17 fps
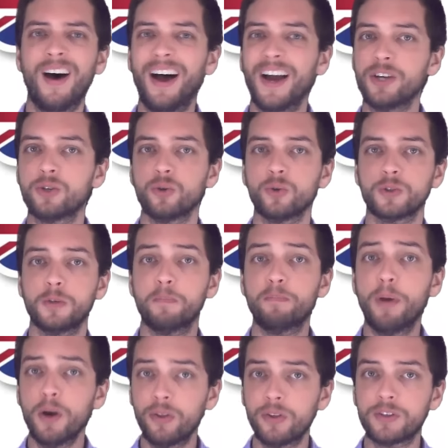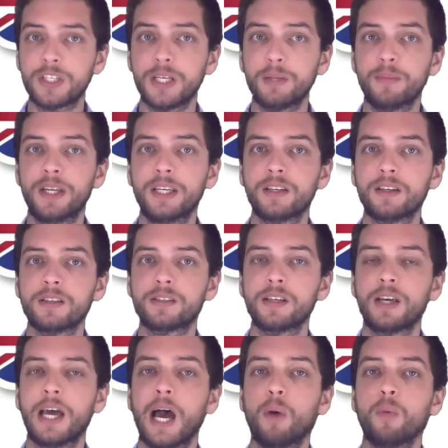I talked to both team
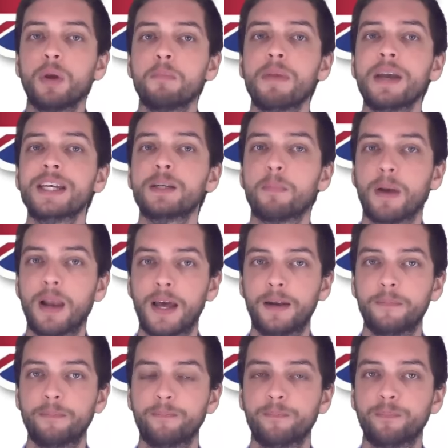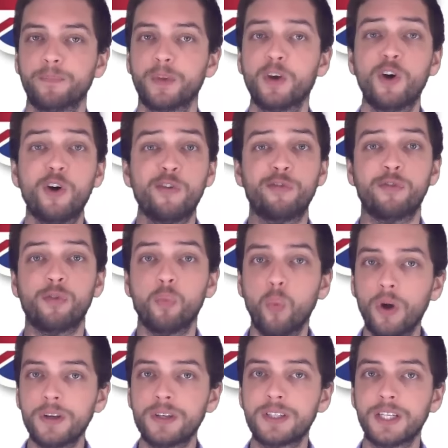leaders and we made a plan for
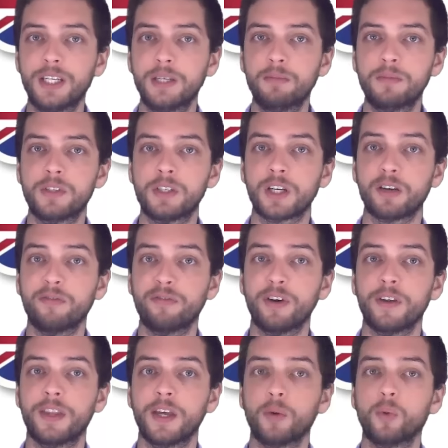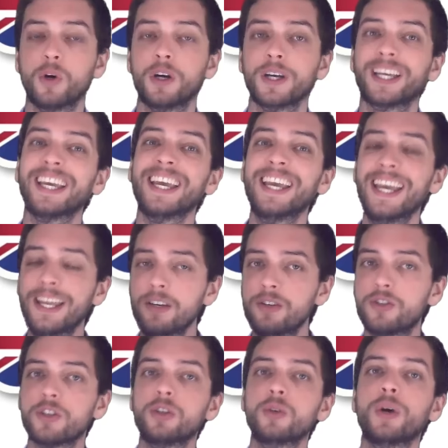one team to convert their work
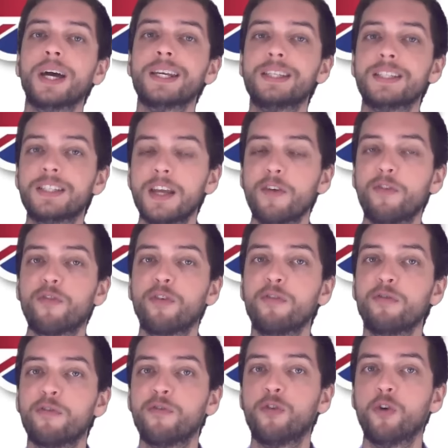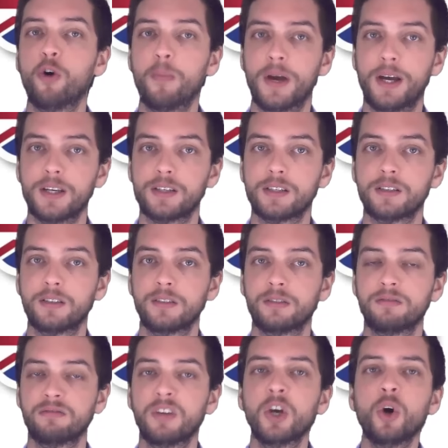into a different format,
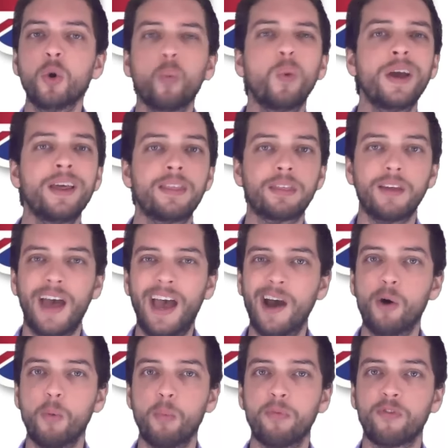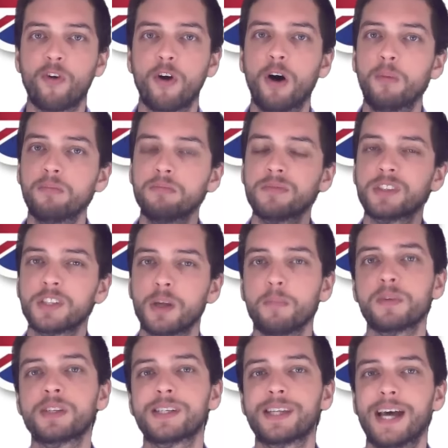with help from
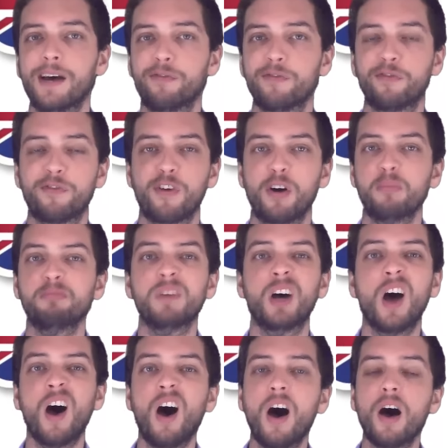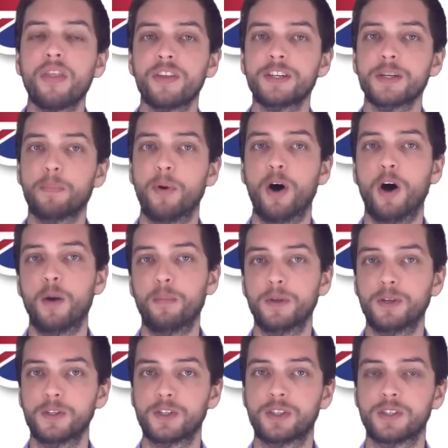some staff from other
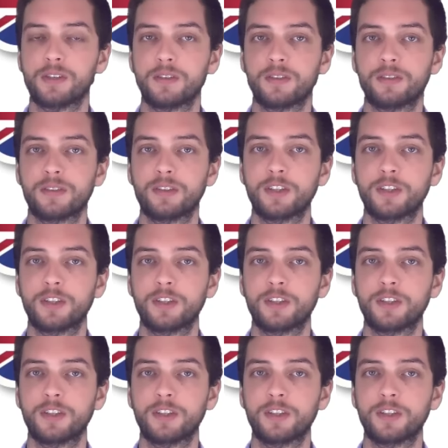departments.